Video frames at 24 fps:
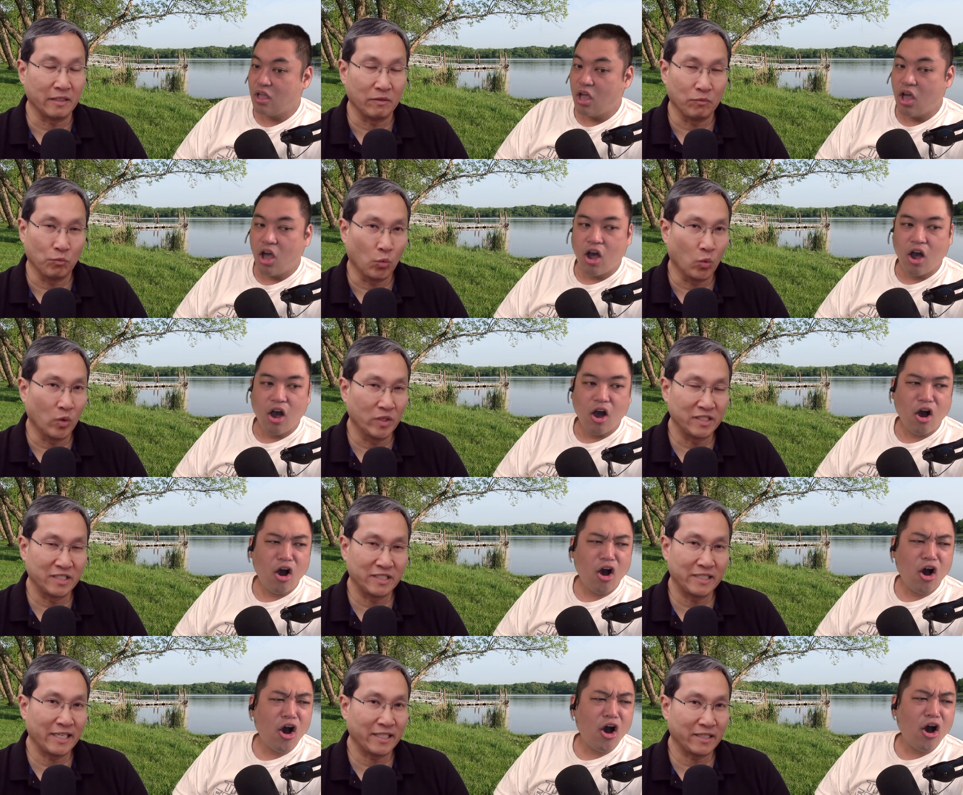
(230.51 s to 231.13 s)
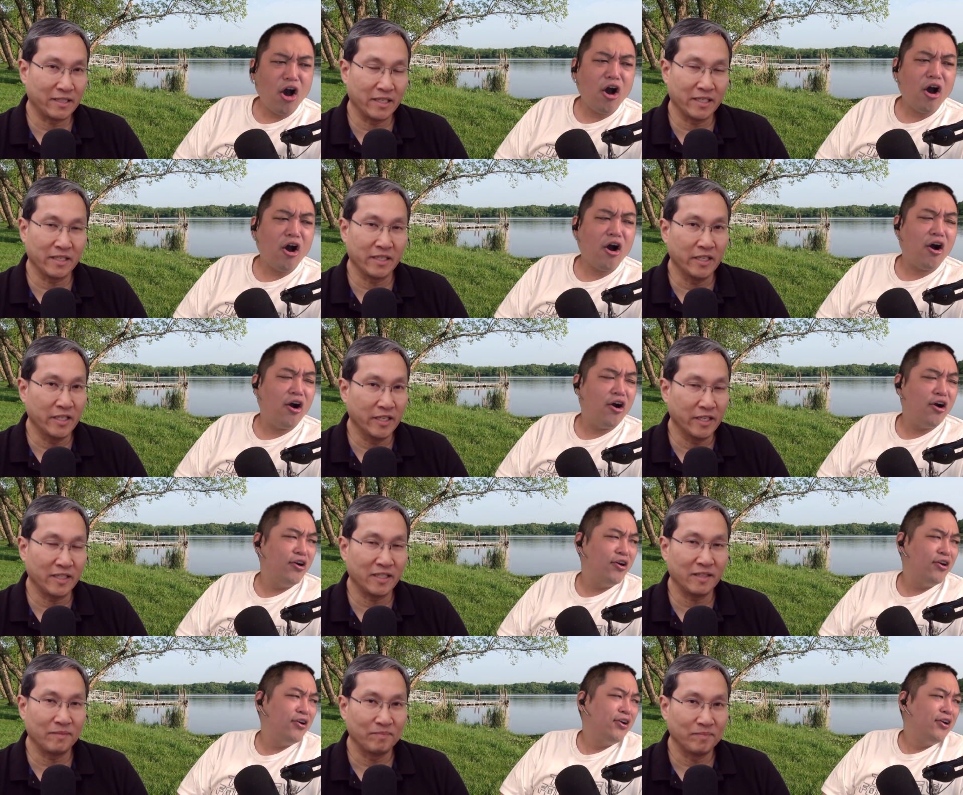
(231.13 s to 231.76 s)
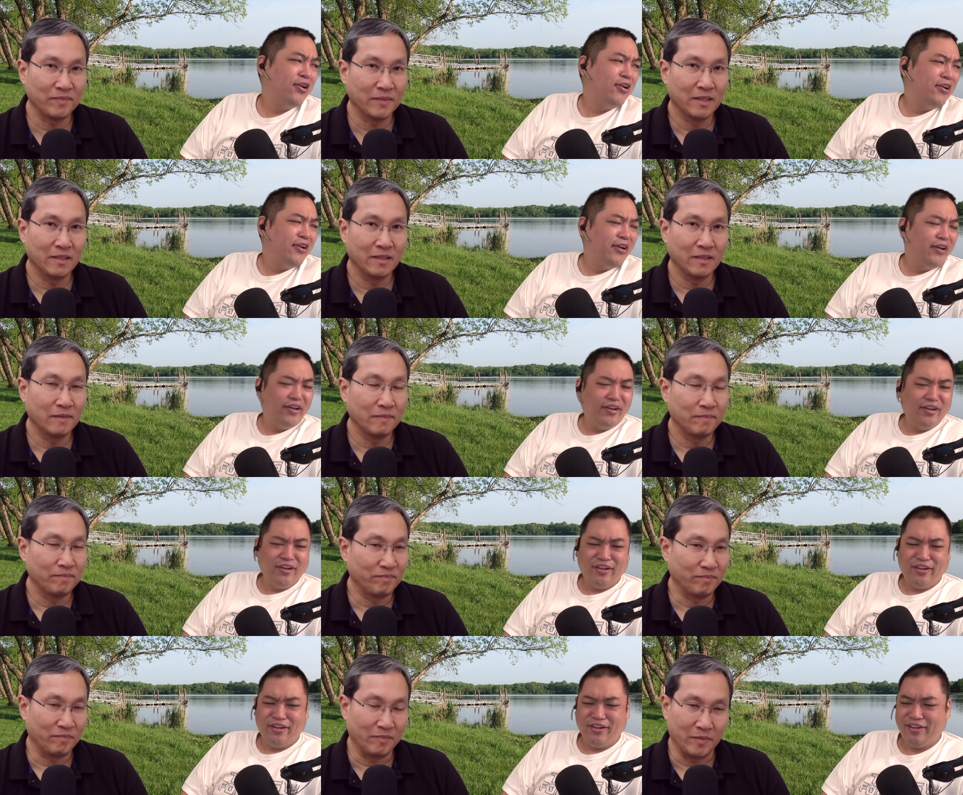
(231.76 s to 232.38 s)
Speaker 1: And once that oh. thing hit
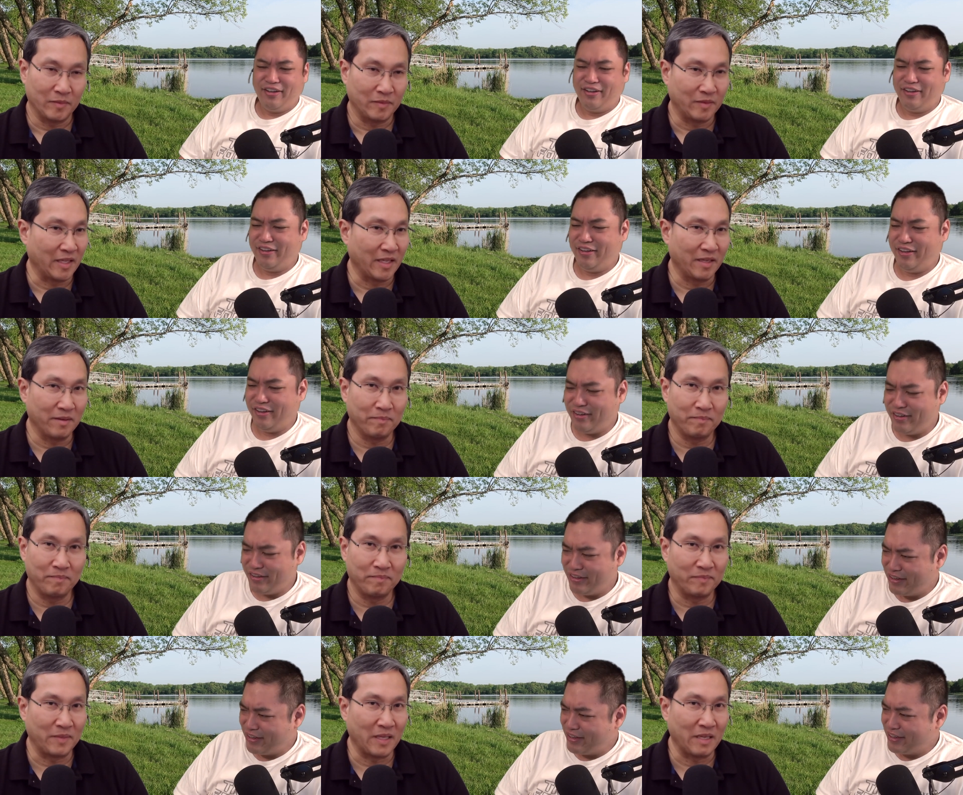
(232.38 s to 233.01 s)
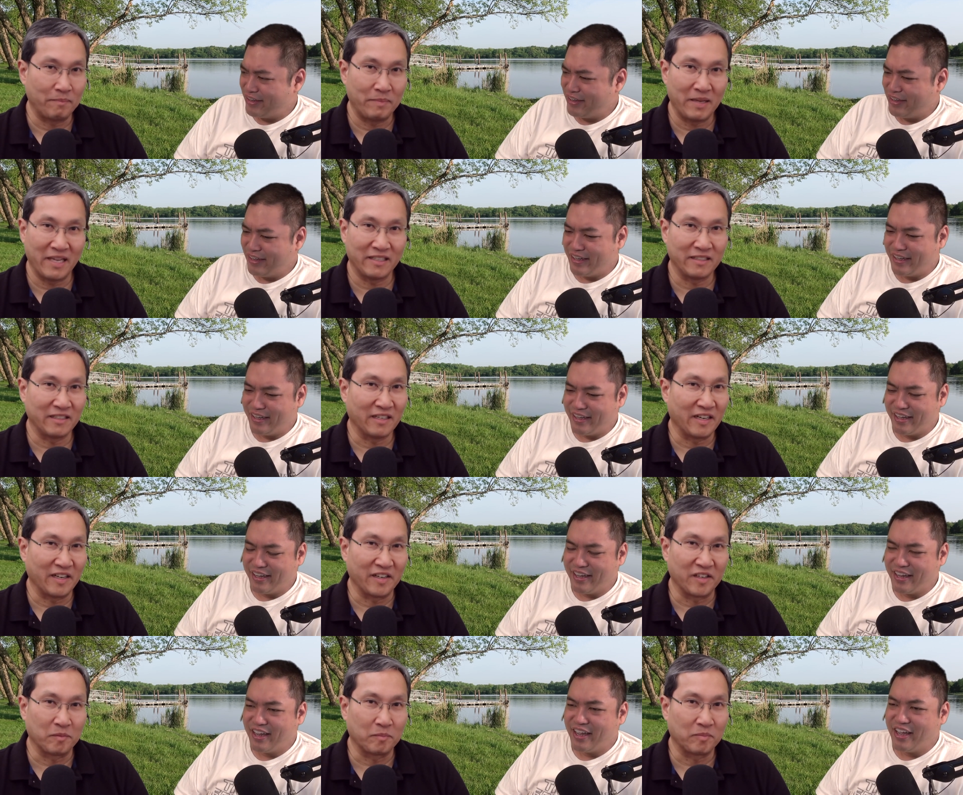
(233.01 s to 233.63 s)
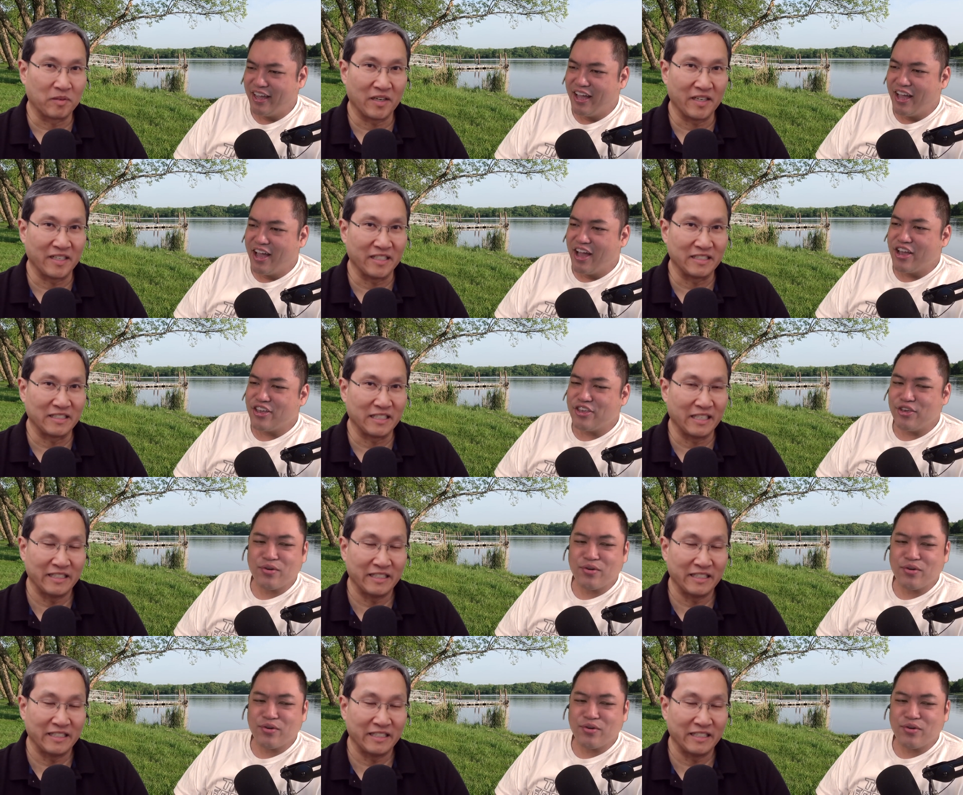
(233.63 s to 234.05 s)
they they paid the higher price.